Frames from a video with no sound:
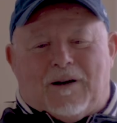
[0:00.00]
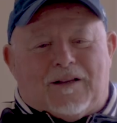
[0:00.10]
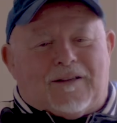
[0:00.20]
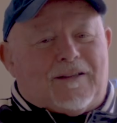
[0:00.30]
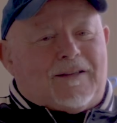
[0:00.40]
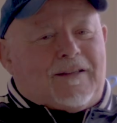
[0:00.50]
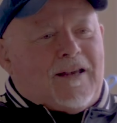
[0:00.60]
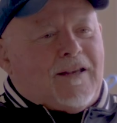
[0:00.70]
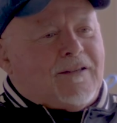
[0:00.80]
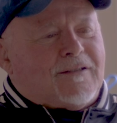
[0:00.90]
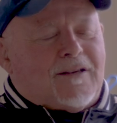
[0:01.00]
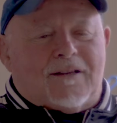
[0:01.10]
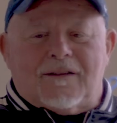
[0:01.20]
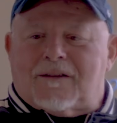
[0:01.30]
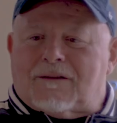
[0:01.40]
but they
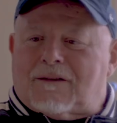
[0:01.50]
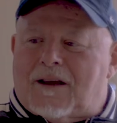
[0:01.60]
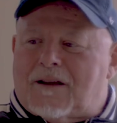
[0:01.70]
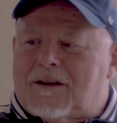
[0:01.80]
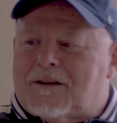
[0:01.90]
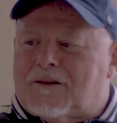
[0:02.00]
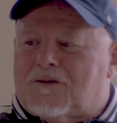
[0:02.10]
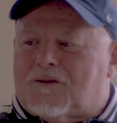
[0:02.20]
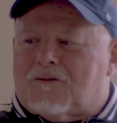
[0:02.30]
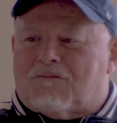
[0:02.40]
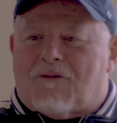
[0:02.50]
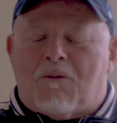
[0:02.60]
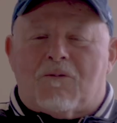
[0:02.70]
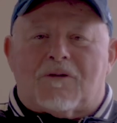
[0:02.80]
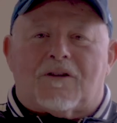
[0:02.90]
said take it and
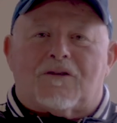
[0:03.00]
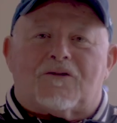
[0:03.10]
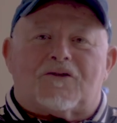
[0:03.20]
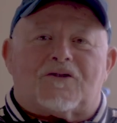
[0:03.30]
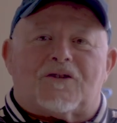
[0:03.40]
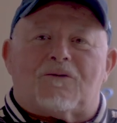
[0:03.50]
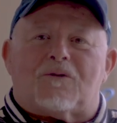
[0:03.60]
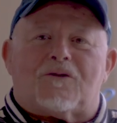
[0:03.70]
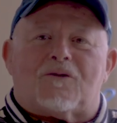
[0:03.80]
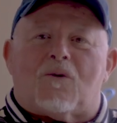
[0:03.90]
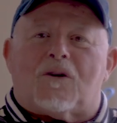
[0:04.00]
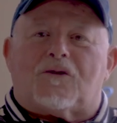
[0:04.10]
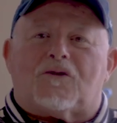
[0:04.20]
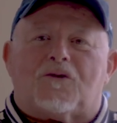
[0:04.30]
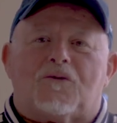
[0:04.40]
run with it and see what you want
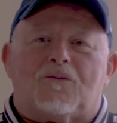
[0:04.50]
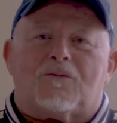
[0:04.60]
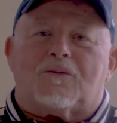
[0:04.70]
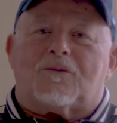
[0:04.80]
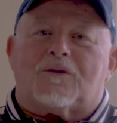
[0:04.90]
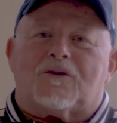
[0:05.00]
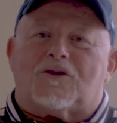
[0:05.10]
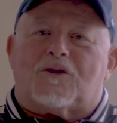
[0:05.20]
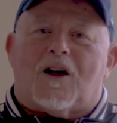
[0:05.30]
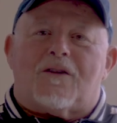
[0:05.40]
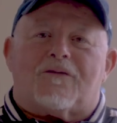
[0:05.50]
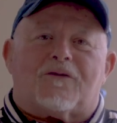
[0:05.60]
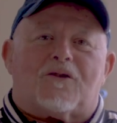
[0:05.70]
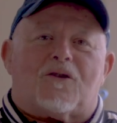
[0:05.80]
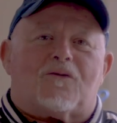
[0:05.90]
to do in your life.
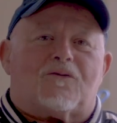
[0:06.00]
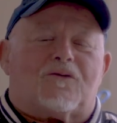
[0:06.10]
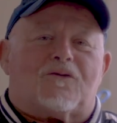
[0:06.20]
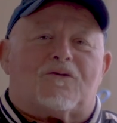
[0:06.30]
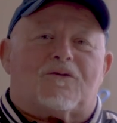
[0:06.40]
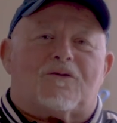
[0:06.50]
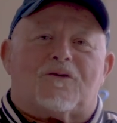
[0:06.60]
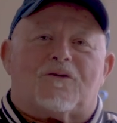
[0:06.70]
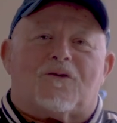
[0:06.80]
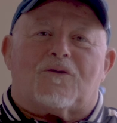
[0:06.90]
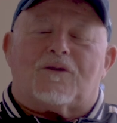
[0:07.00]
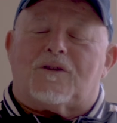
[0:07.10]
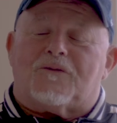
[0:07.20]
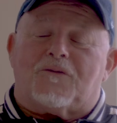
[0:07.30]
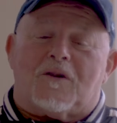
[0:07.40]
You know, you, you only
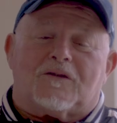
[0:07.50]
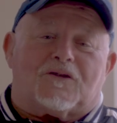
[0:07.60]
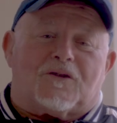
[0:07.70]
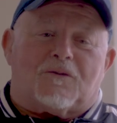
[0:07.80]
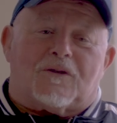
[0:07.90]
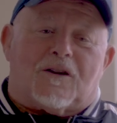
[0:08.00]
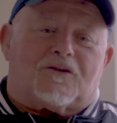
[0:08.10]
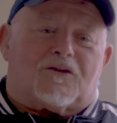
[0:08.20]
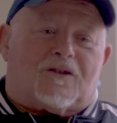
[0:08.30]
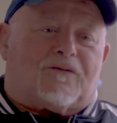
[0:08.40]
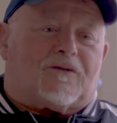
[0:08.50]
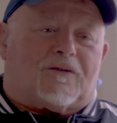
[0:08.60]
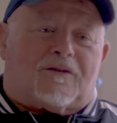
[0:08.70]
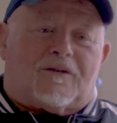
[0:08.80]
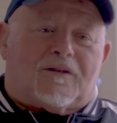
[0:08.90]
live once, and they were nice enough
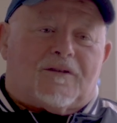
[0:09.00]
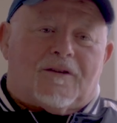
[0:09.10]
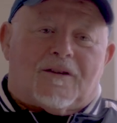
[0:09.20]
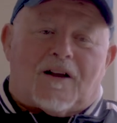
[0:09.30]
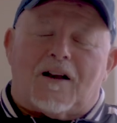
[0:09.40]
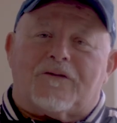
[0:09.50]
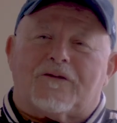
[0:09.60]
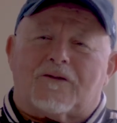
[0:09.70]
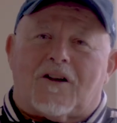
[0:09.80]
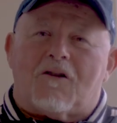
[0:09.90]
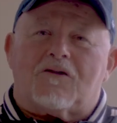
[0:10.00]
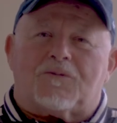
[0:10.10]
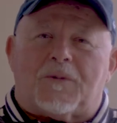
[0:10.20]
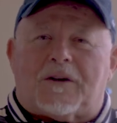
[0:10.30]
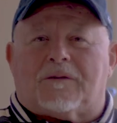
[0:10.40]
to kind of
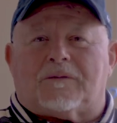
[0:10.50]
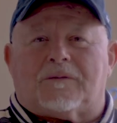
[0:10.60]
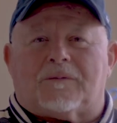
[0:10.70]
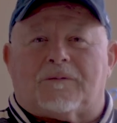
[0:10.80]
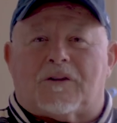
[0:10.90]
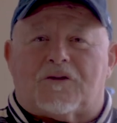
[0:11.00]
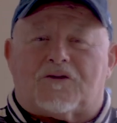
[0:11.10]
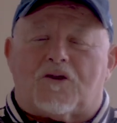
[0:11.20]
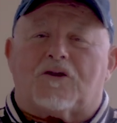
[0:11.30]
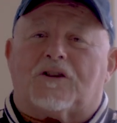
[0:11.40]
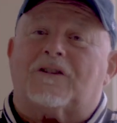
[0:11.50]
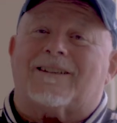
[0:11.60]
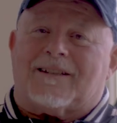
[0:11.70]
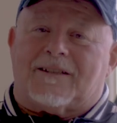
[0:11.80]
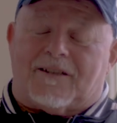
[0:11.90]
encourage me. They certainly
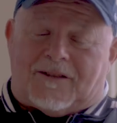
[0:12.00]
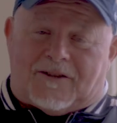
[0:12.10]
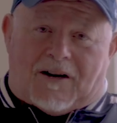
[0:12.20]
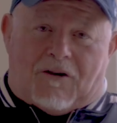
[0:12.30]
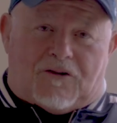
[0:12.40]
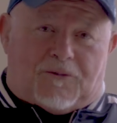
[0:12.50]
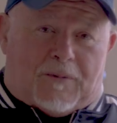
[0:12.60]
didn't discourage